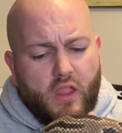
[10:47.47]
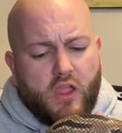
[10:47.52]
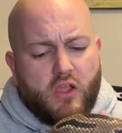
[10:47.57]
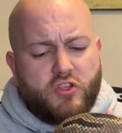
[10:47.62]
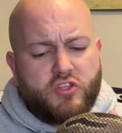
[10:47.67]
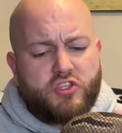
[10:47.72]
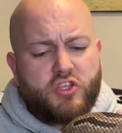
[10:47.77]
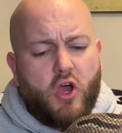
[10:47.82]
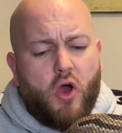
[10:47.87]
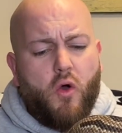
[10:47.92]

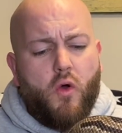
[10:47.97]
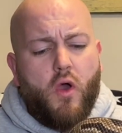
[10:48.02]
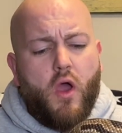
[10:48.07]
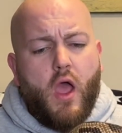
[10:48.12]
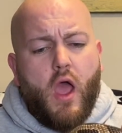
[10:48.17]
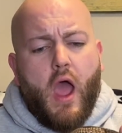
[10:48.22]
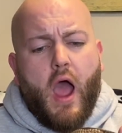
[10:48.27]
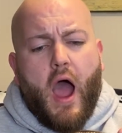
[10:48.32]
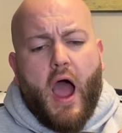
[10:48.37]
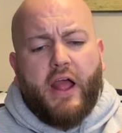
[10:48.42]
So
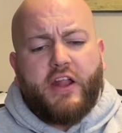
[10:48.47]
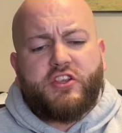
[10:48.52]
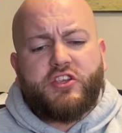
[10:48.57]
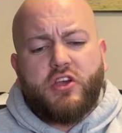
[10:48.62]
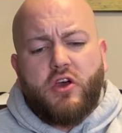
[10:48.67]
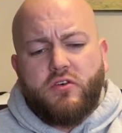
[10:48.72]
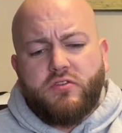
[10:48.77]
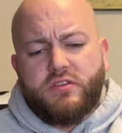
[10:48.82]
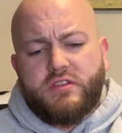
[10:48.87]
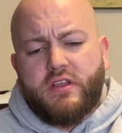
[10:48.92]
I
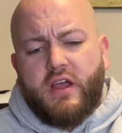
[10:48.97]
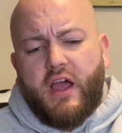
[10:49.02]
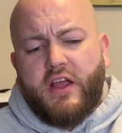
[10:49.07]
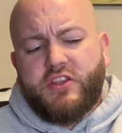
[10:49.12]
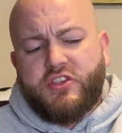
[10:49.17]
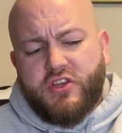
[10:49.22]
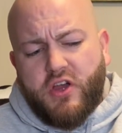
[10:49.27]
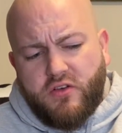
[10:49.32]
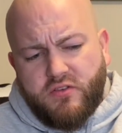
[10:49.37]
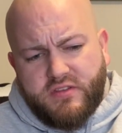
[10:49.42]
chose
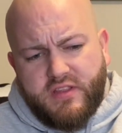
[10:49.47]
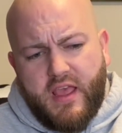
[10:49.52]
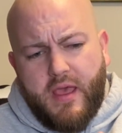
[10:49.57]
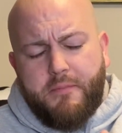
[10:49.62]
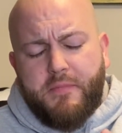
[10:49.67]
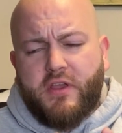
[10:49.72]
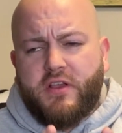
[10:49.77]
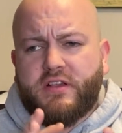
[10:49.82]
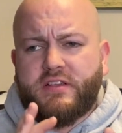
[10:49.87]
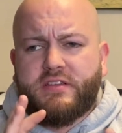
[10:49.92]
them
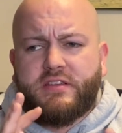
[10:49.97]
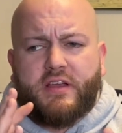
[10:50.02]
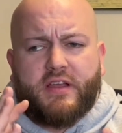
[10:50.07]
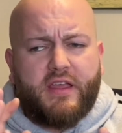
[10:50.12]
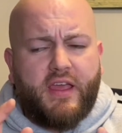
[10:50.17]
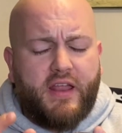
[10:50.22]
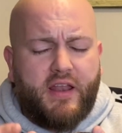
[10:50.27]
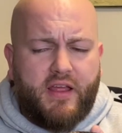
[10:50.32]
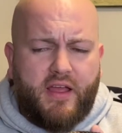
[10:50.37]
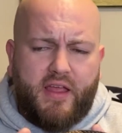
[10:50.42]
because,
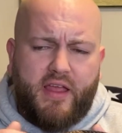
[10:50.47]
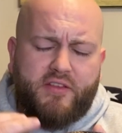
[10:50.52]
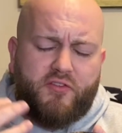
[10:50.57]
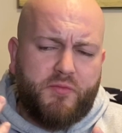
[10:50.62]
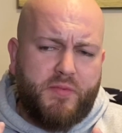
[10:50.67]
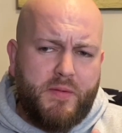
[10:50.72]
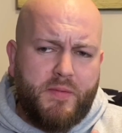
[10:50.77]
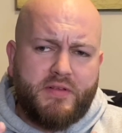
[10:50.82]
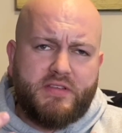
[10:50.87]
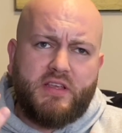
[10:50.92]
again, I hate to
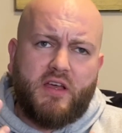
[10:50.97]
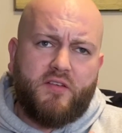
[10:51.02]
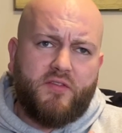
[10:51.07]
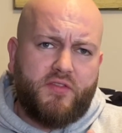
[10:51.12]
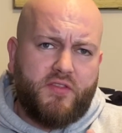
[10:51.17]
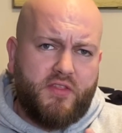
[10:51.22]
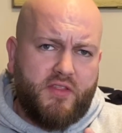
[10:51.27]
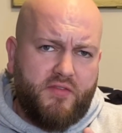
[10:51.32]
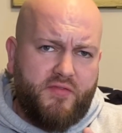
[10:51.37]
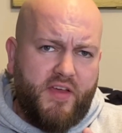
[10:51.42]
repeat myself,
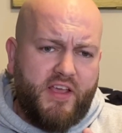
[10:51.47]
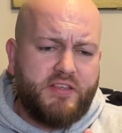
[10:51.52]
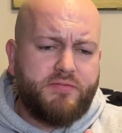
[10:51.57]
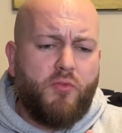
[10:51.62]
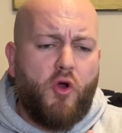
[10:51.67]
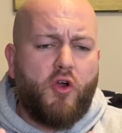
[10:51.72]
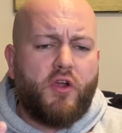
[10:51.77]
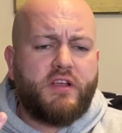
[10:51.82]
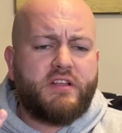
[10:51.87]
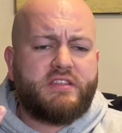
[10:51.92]
the face
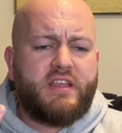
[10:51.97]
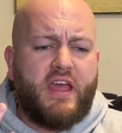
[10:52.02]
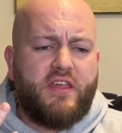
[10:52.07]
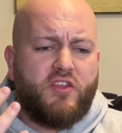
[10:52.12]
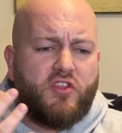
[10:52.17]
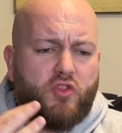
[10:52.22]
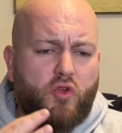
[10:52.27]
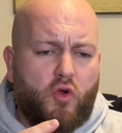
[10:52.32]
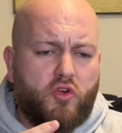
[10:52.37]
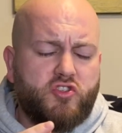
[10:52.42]
markings and the
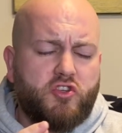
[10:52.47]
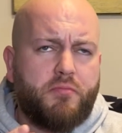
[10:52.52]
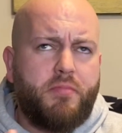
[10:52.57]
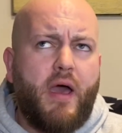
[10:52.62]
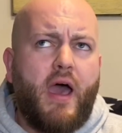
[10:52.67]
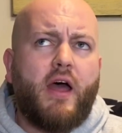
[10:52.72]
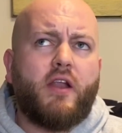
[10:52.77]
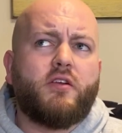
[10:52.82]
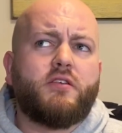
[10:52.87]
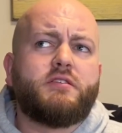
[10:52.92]
dorsal
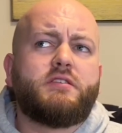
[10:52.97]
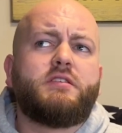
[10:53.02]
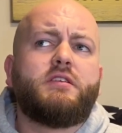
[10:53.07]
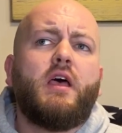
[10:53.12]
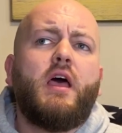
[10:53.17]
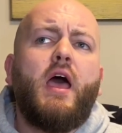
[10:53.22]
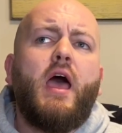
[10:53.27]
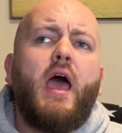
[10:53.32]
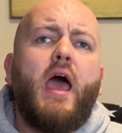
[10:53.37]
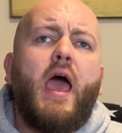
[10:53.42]
patterns,
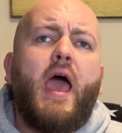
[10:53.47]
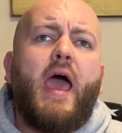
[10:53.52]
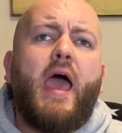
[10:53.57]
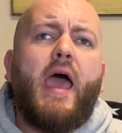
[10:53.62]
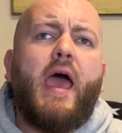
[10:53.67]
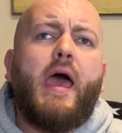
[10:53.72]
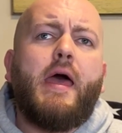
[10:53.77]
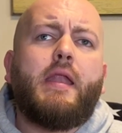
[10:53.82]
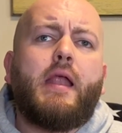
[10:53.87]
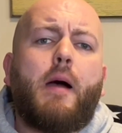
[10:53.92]

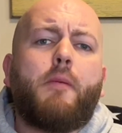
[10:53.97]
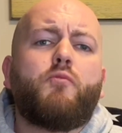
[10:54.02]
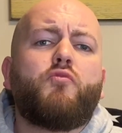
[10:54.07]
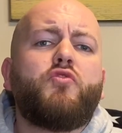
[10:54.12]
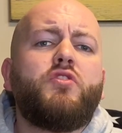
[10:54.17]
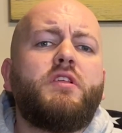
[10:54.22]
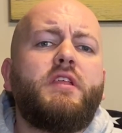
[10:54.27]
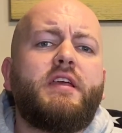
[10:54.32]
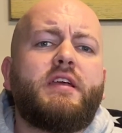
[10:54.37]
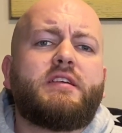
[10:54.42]
and I'm
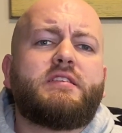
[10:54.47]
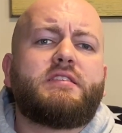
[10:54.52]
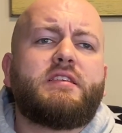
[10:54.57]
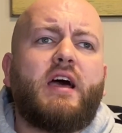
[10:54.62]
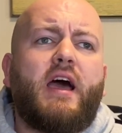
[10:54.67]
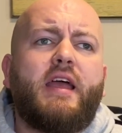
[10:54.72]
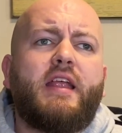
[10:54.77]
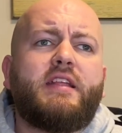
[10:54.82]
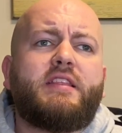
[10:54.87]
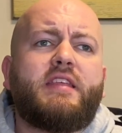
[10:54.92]
really
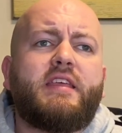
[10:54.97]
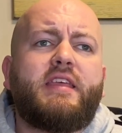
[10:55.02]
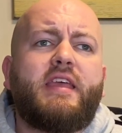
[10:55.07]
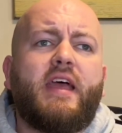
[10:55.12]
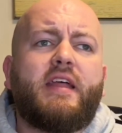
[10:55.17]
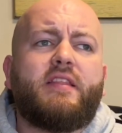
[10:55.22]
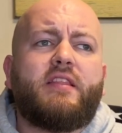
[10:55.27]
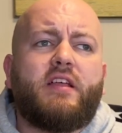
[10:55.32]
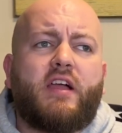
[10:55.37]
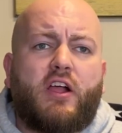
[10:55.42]
excited to
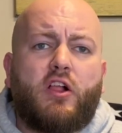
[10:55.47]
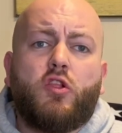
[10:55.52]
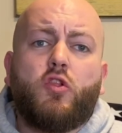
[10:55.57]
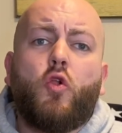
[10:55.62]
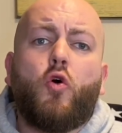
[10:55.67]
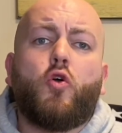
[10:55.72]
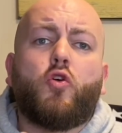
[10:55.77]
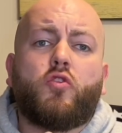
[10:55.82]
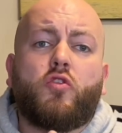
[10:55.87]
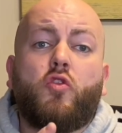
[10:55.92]
get like a
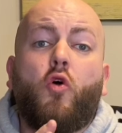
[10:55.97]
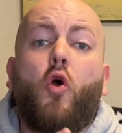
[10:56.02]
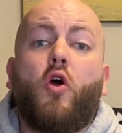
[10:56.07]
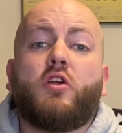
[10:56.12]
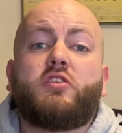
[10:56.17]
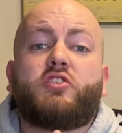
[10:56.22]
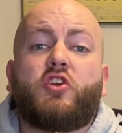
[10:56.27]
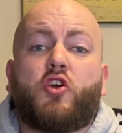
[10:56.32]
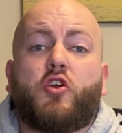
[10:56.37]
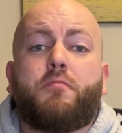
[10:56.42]

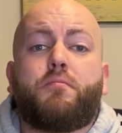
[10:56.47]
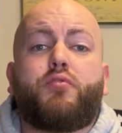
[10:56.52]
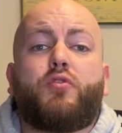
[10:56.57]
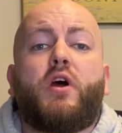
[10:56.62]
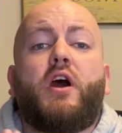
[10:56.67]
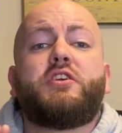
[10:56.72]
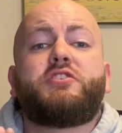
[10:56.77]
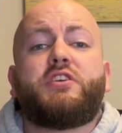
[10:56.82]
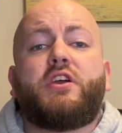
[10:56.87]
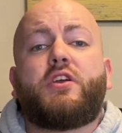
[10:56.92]
long-term
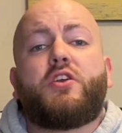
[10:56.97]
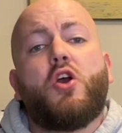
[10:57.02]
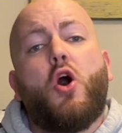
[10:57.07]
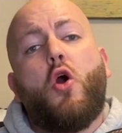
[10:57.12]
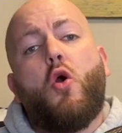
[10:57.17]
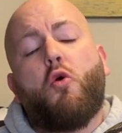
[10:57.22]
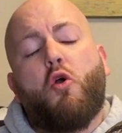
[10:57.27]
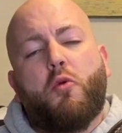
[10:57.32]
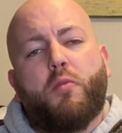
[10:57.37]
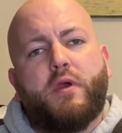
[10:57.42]
project
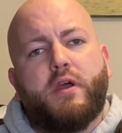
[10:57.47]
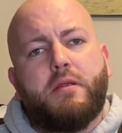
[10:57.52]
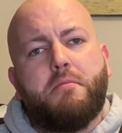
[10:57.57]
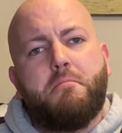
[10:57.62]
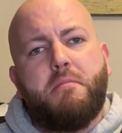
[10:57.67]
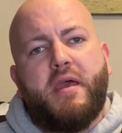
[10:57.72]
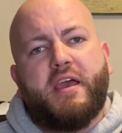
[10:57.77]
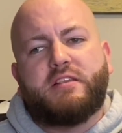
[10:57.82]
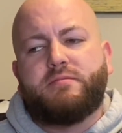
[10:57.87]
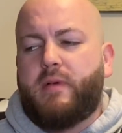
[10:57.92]
going where I'm going to
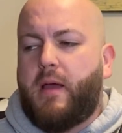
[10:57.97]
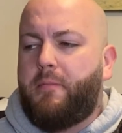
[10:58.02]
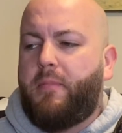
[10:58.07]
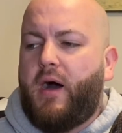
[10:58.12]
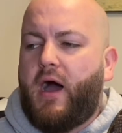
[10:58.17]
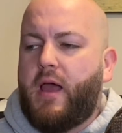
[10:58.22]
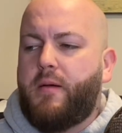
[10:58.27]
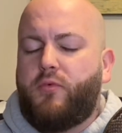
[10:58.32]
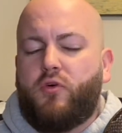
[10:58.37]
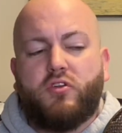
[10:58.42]
mix my
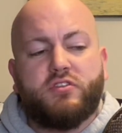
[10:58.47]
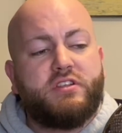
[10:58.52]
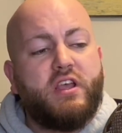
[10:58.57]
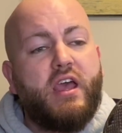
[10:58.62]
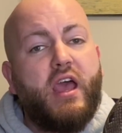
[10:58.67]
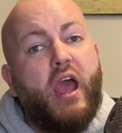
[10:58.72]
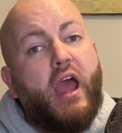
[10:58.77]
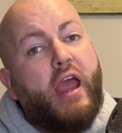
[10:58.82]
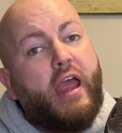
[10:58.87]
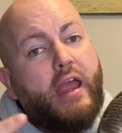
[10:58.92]
Piebalds
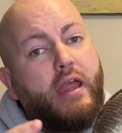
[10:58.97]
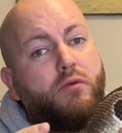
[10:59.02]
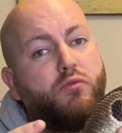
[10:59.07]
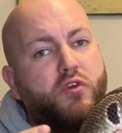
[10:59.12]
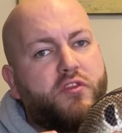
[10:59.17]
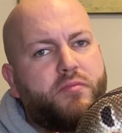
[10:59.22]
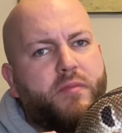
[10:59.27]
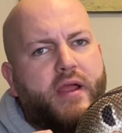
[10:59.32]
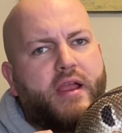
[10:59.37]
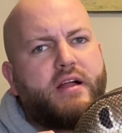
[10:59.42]
in
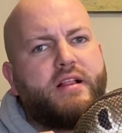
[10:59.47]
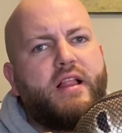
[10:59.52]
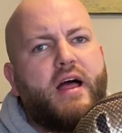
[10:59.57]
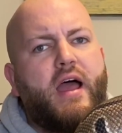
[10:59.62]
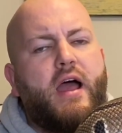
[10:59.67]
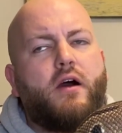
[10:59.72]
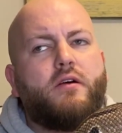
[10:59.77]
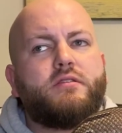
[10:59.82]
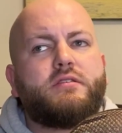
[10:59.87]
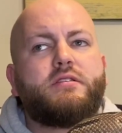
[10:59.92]
with my
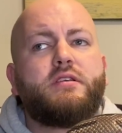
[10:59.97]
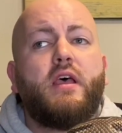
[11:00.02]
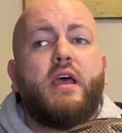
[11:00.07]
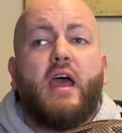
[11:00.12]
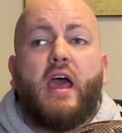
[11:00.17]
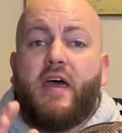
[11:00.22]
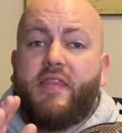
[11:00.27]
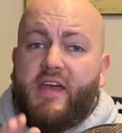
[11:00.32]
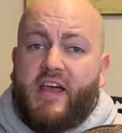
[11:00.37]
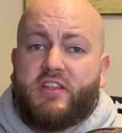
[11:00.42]
clowns,
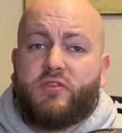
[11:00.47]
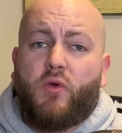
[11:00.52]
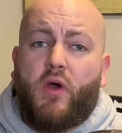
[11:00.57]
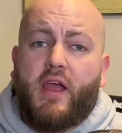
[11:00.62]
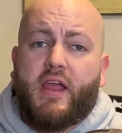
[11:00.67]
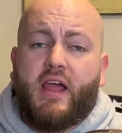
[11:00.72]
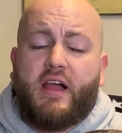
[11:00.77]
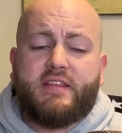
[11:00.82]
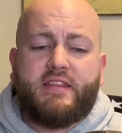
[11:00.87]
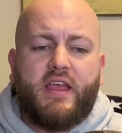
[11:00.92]
and that's why I
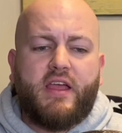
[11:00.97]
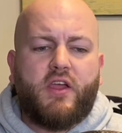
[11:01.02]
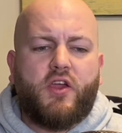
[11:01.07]
got that